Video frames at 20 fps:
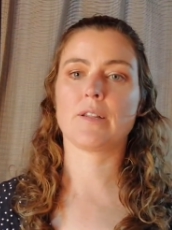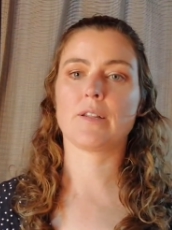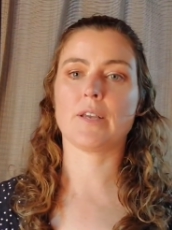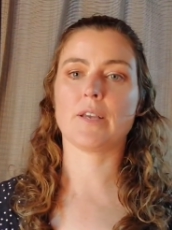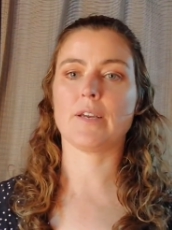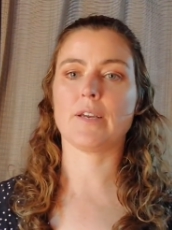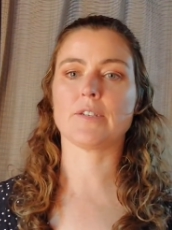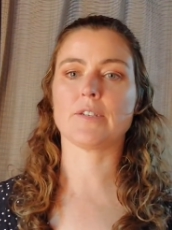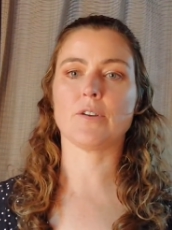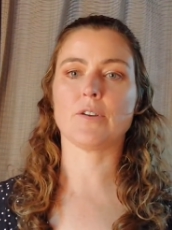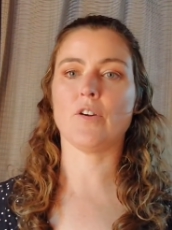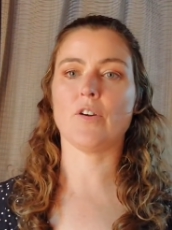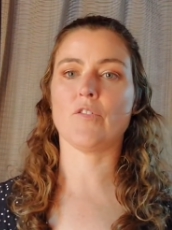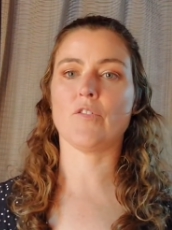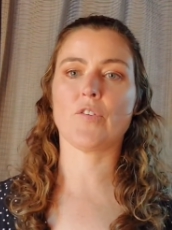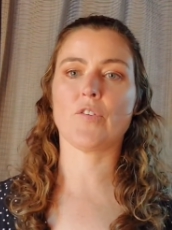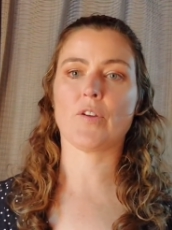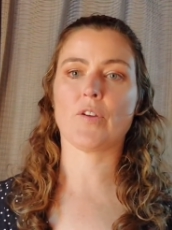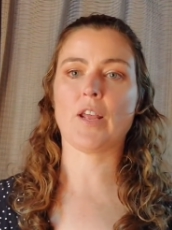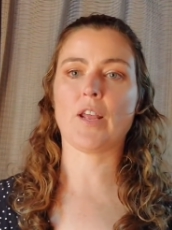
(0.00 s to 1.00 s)
that
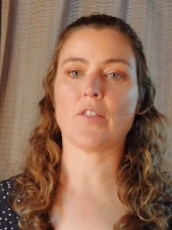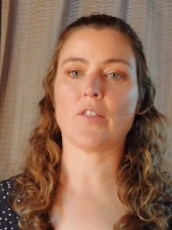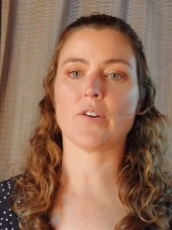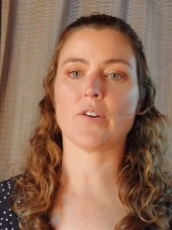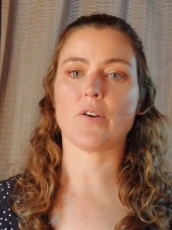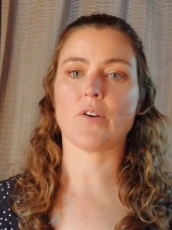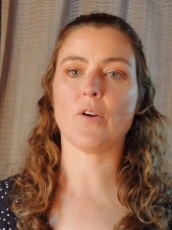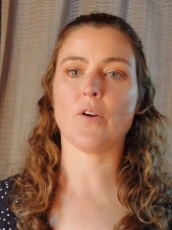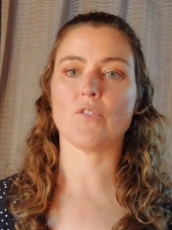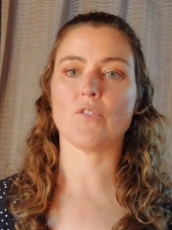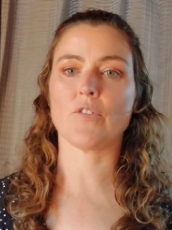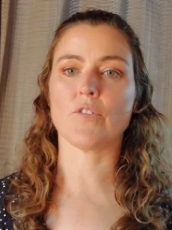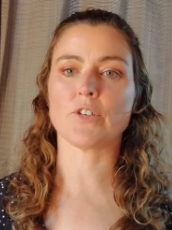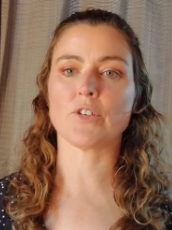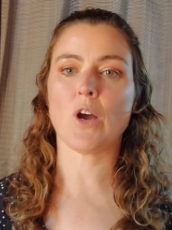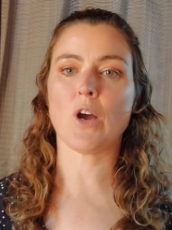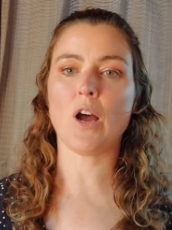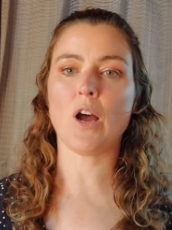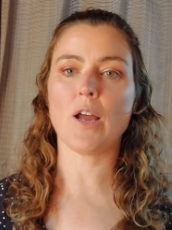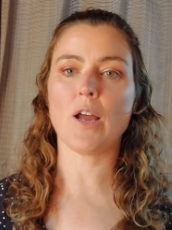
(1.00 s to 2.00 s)
I've gathered over
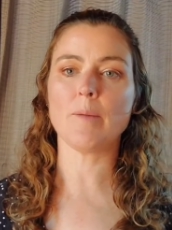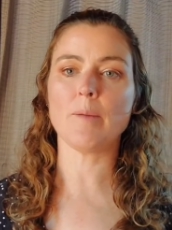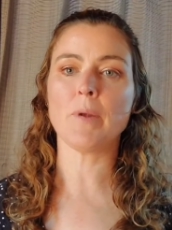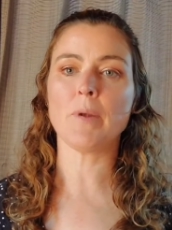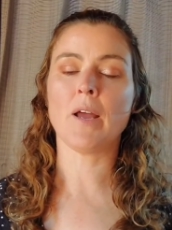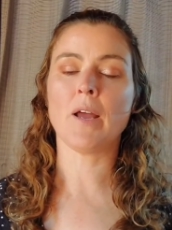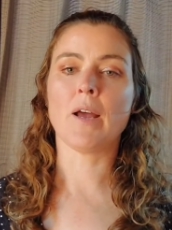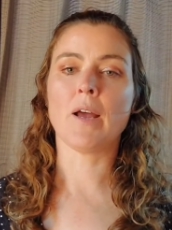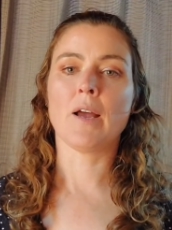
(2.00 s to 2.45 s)
time.